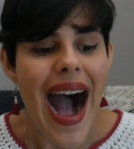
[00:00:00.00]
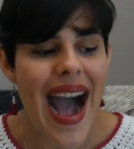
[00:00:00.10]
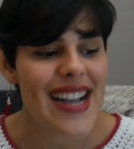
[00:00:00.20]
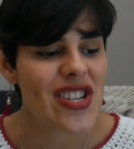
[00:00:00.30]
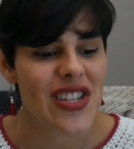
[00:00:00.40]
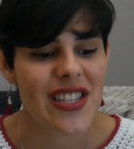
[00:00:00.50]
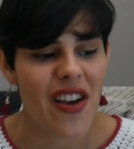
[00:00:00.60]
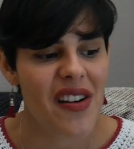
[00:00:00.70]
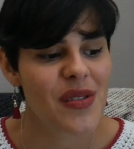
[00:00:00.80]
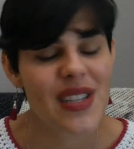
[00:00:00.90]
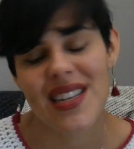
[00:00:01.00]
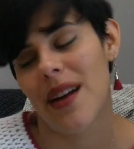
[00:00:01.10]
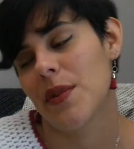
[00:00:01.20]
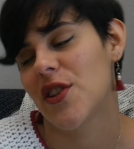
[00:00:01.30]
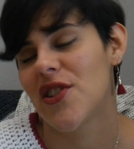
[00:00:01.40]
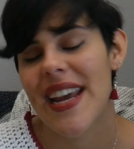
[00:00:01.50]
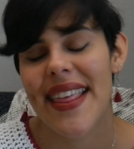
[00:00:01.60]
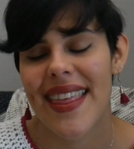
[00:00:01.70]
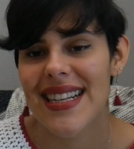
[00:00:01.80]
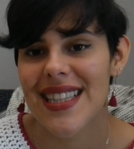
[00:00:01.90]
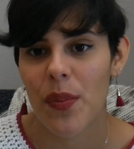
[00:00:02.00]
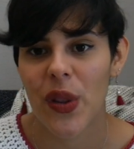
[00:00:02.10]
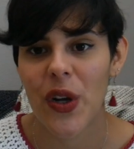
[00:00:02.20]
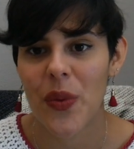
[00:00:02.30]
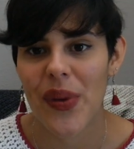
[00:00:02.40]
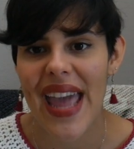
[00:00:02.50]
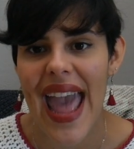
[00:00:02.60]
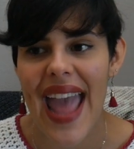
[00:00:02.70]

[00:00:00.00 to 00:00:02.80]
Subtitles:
I just thought it was time to shake things up a little bit